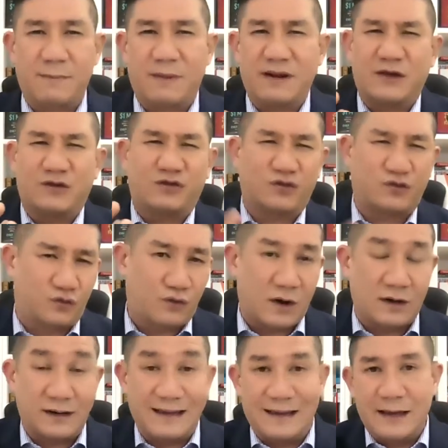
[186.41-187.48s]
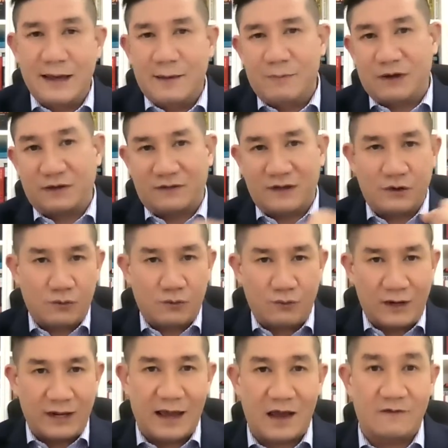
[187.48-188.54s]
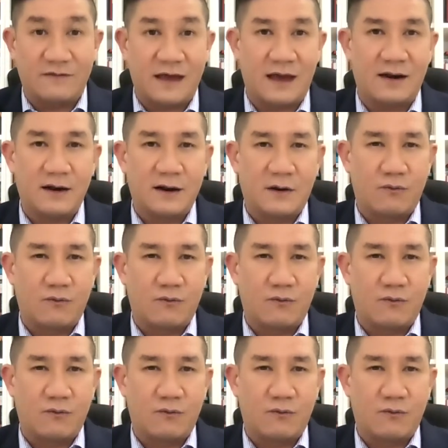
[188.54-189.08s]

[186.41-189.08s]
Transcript: but they're struggling because they don't really have that